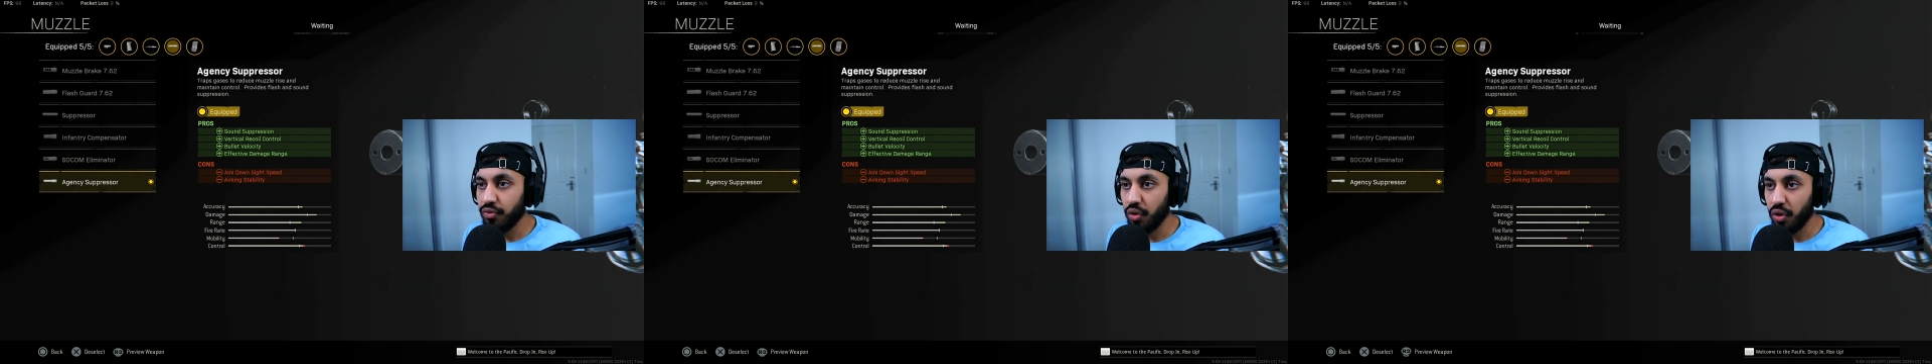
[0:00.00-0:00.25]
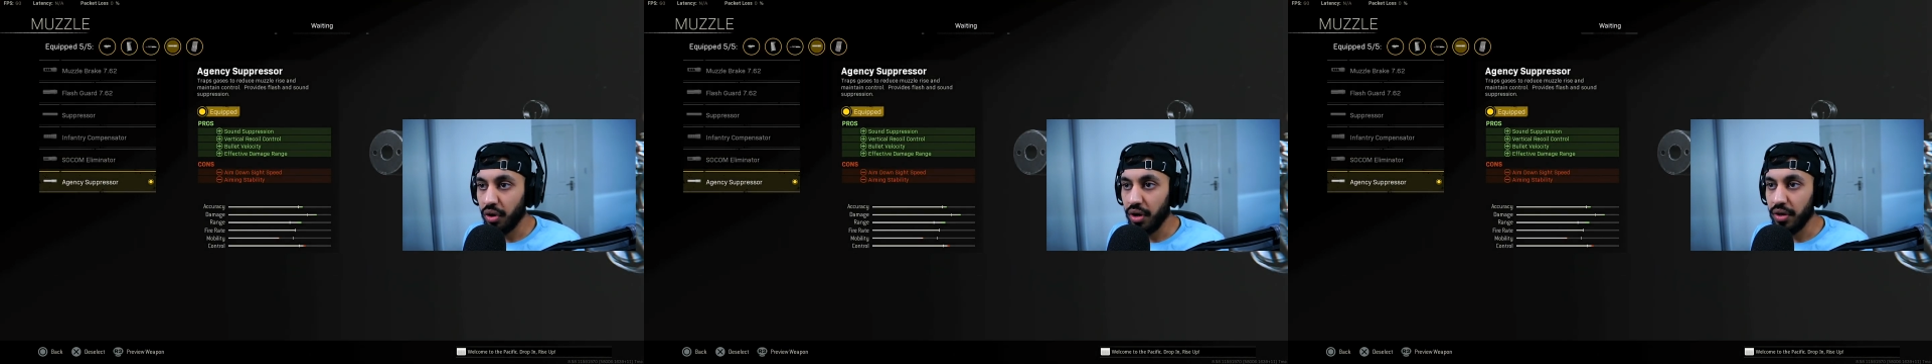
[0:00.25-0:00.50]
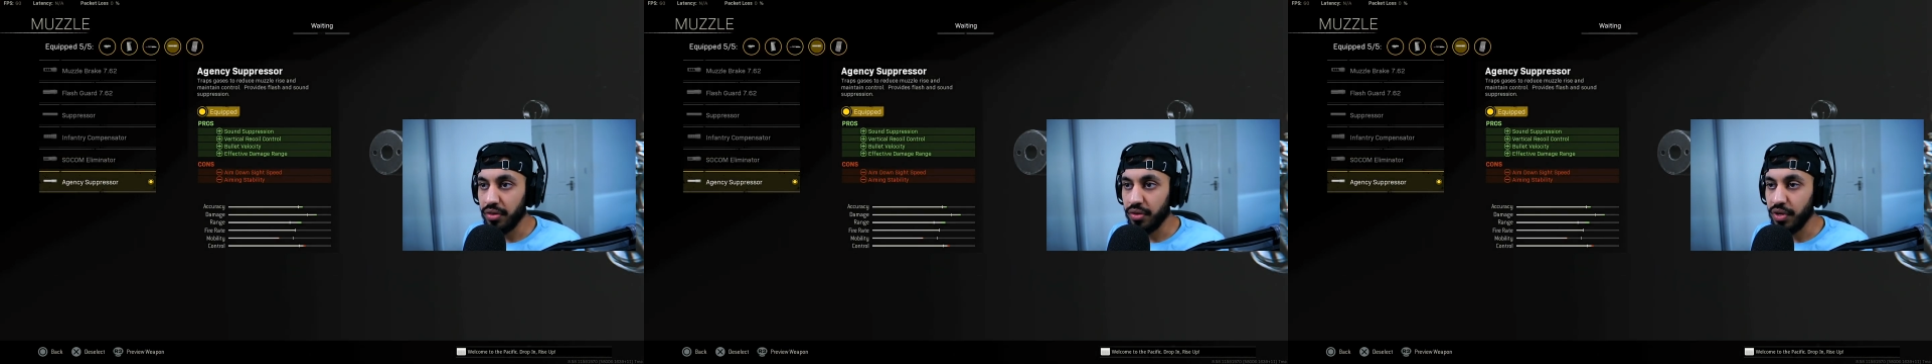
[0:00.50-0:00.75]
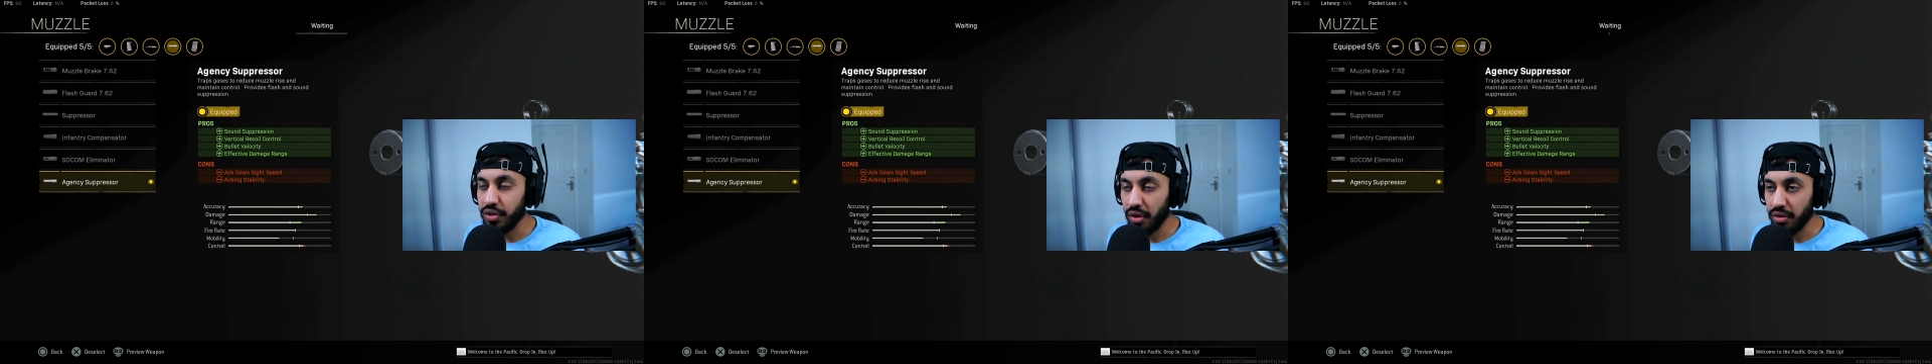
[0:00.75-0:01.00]
for the
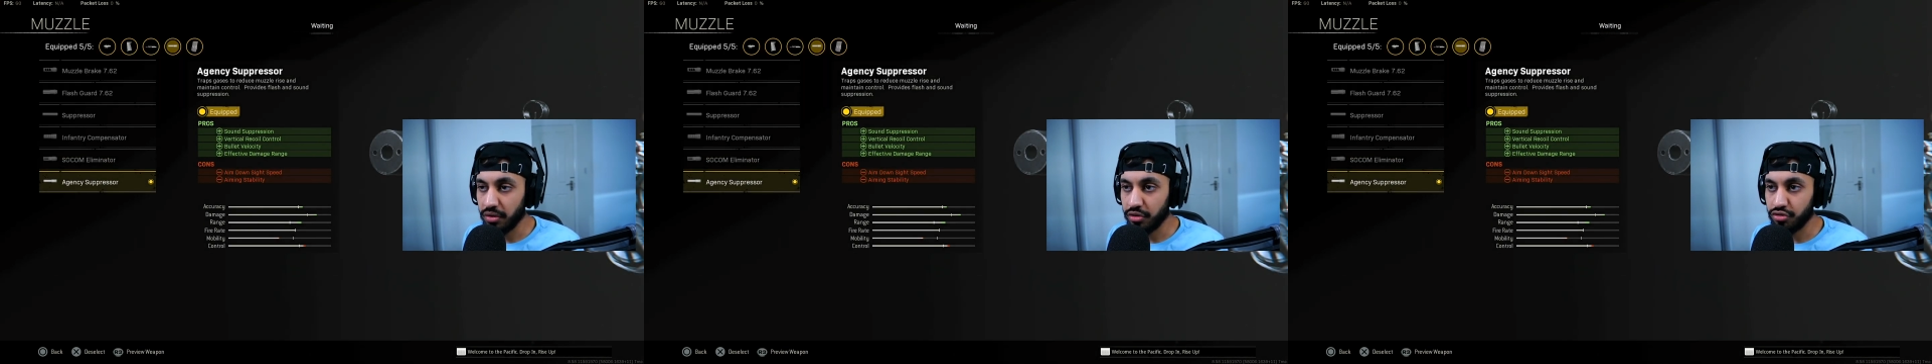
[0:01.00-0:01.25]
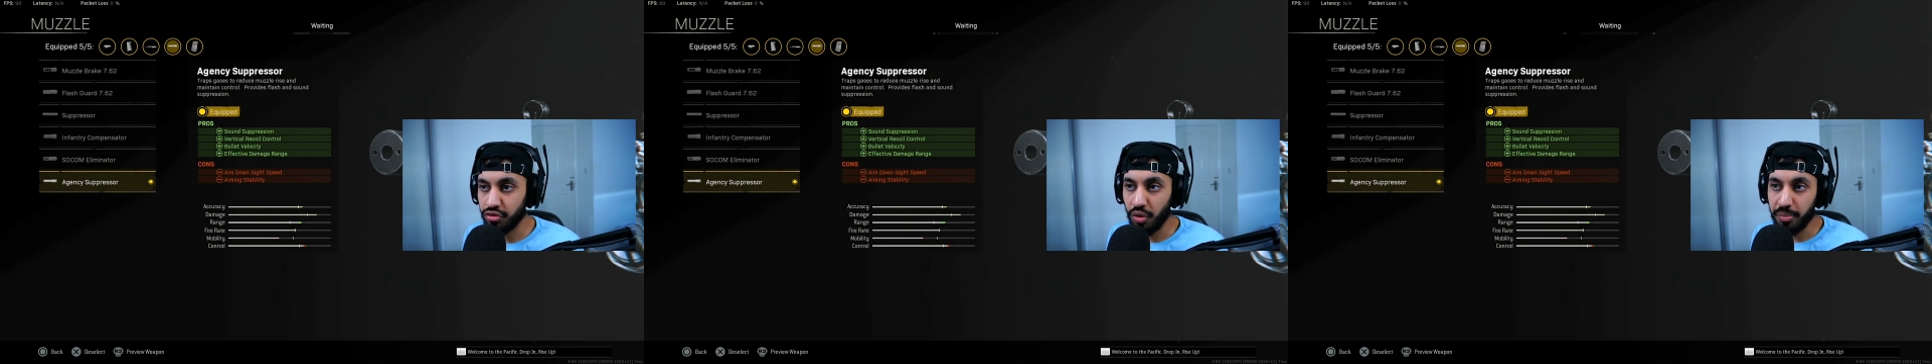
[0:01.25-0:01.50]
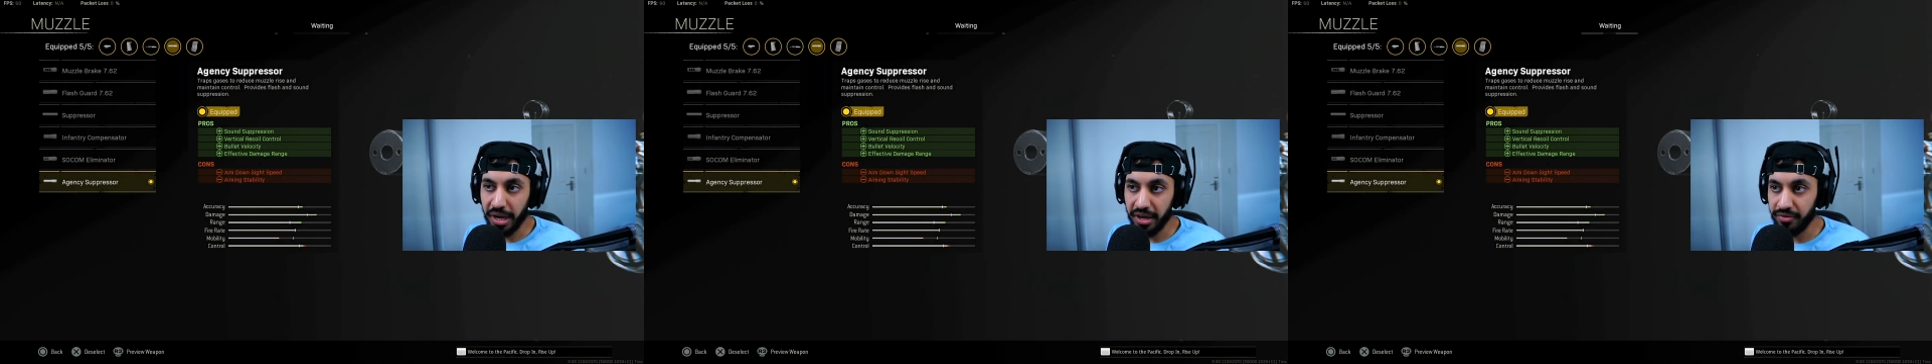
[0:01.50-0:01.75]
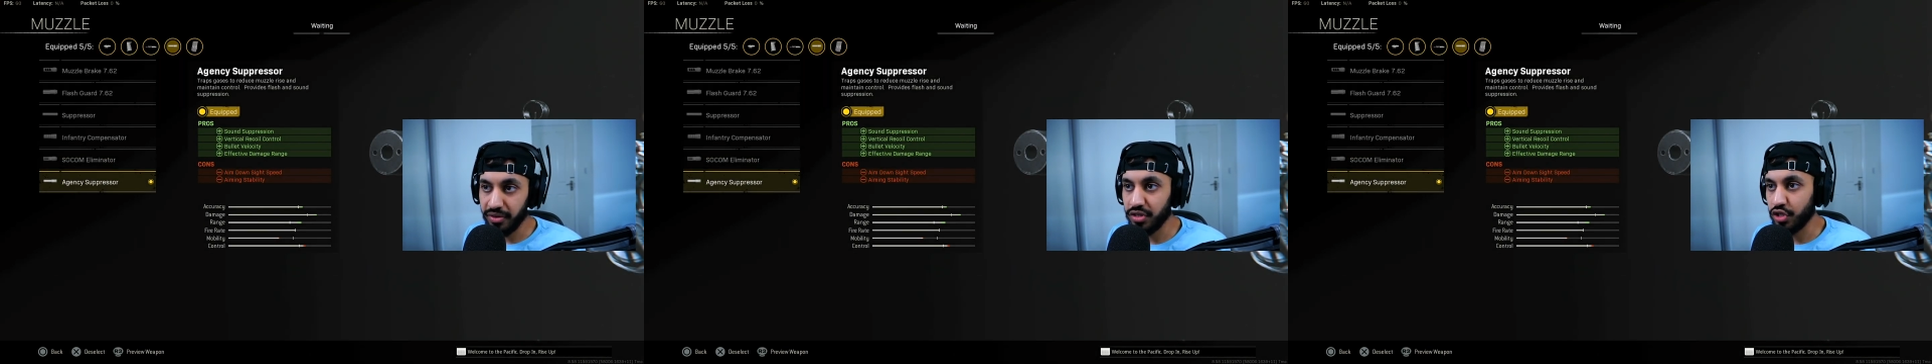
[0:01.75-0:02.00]
recoil control
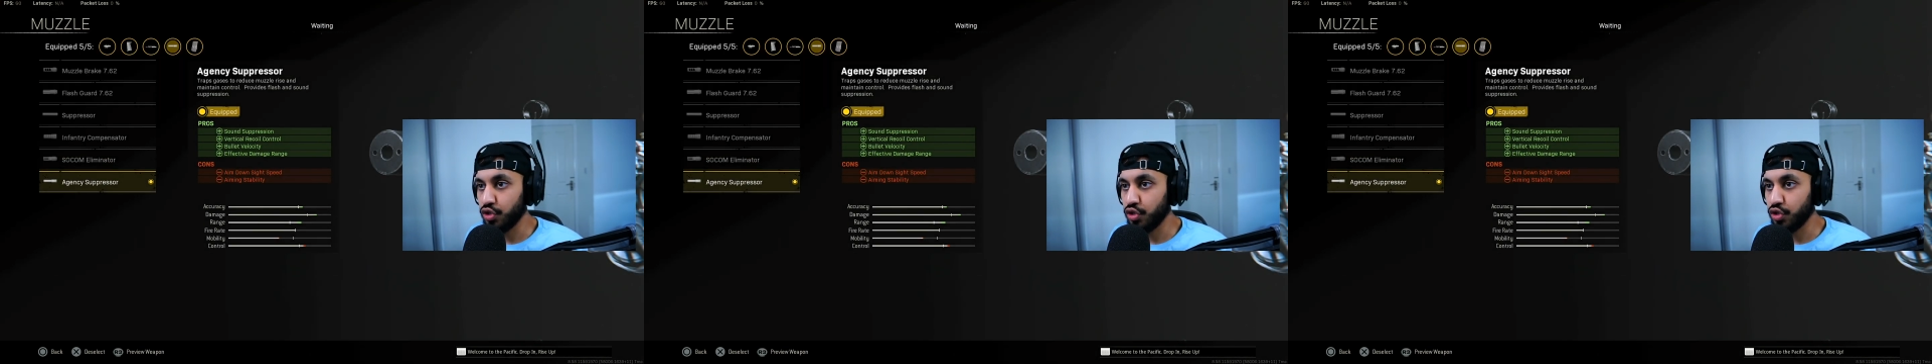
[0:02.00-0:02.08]
benefits